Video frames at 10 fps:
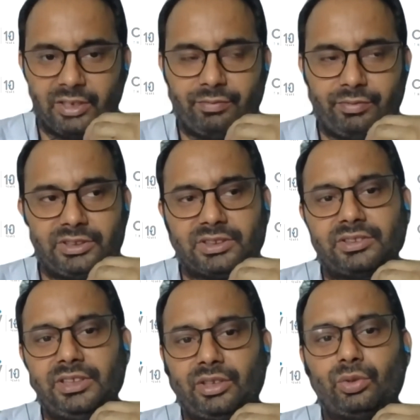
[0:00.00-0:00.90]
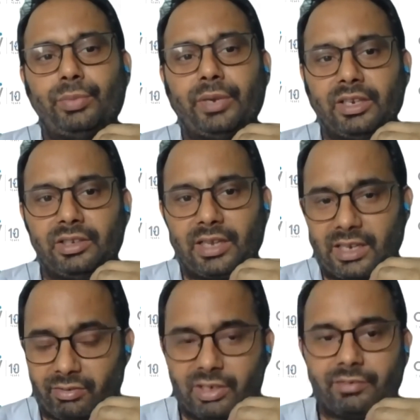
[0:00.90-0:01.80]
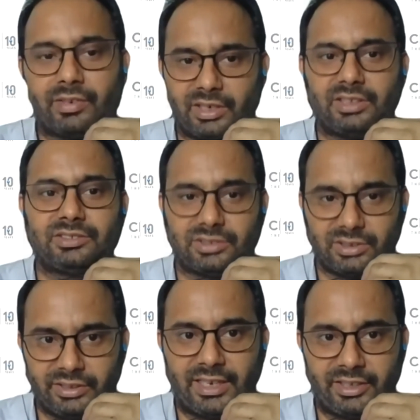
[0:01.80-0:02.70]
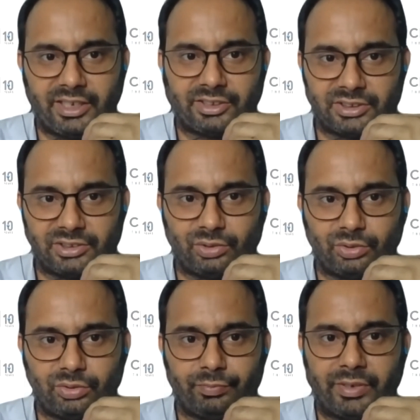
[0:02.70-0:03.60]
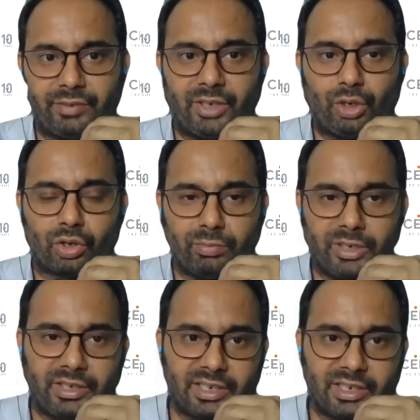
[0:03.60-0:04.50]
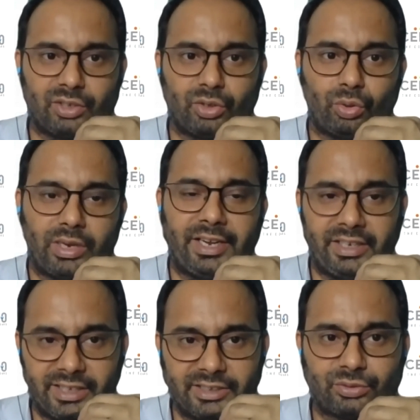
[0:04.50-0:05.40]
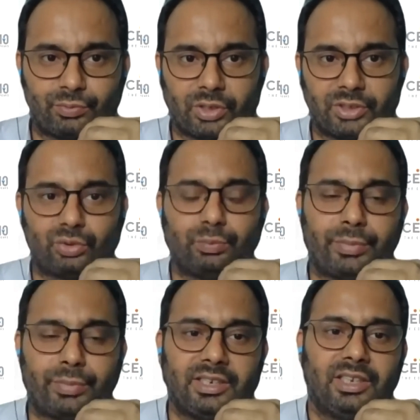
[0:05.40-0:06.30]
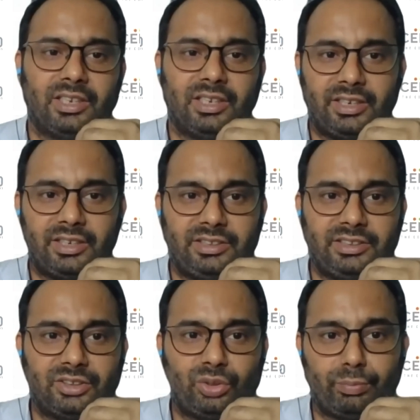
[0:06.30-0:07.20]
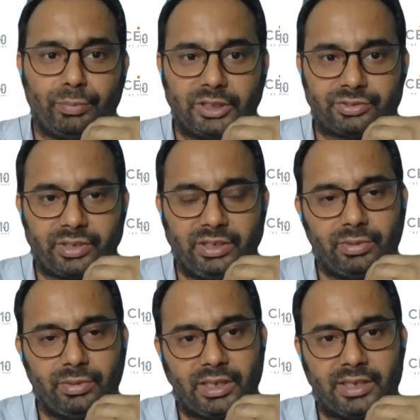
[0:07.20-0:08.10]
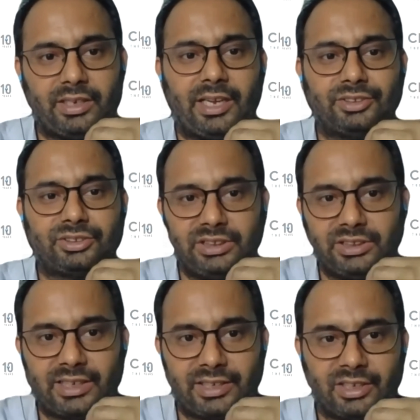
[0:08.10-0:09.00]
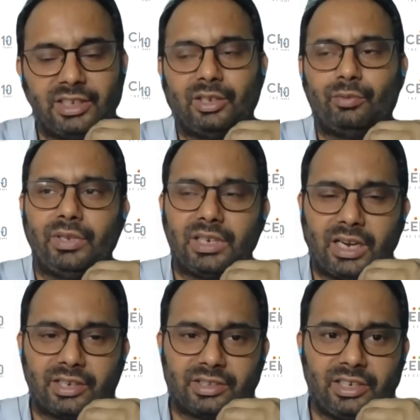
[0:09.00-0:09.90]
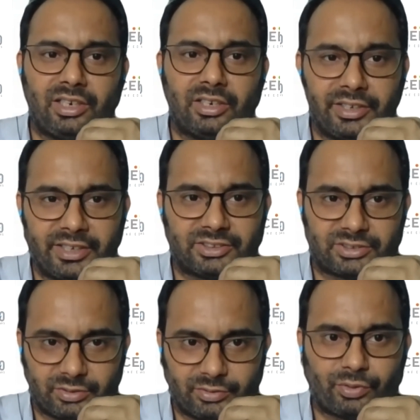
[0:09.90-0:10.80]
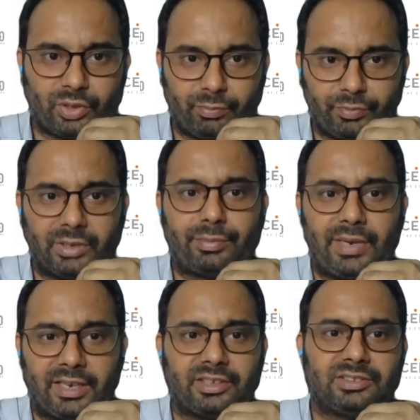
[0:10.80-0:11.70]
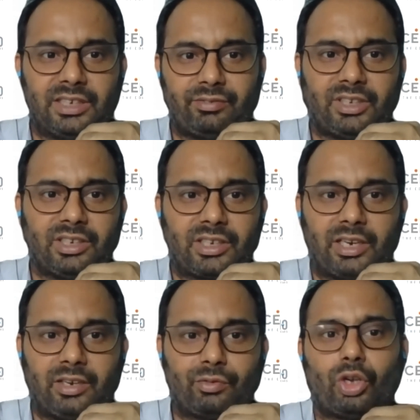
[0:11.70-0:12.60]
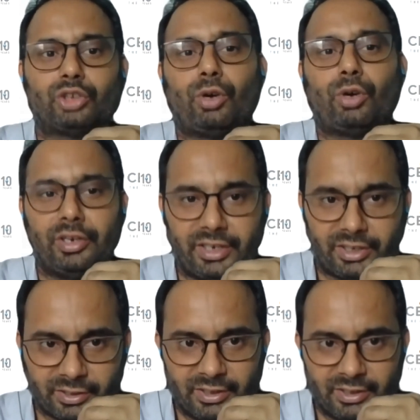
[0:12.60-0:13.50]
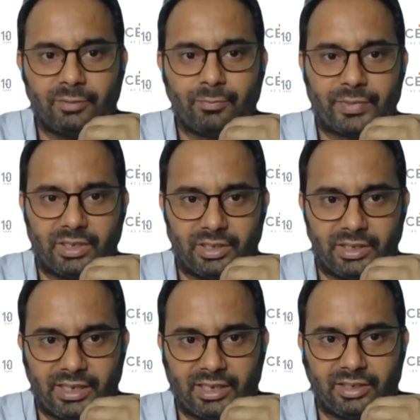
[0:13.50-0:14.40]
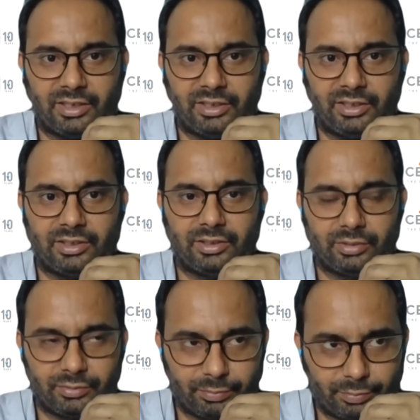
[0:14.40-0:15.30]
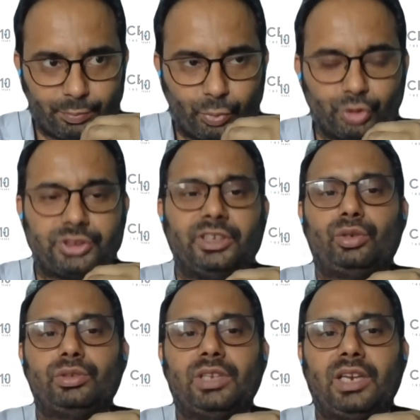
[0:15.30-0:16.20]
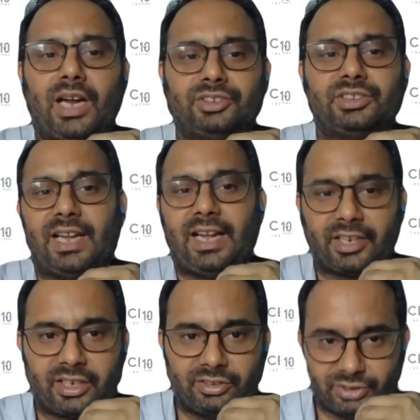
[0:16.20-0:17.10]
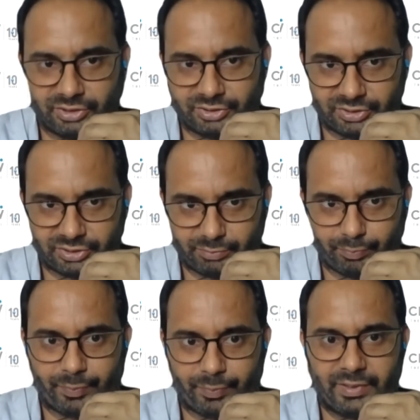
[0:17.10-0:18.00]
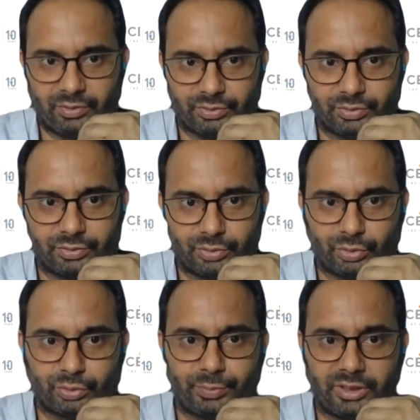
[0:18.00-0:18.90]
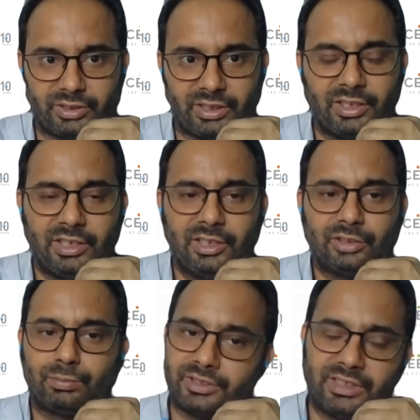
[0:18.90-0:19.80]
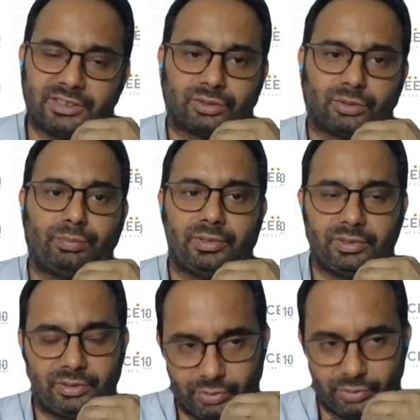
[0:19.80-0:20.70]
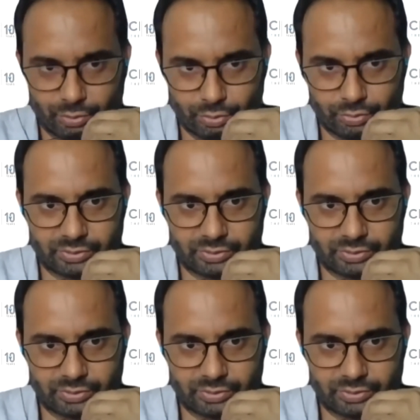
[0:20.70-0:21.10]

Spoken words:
We just need to bring, and our effort is in that direction, you know. When we are documenting it, the whole idea is for us to bring it these into mainstream and see that, well, are there learnings from one practice that we can kind of cross-pollinate and push into the larger agricultural system, you know, so to speak. Yeah. But yes, so those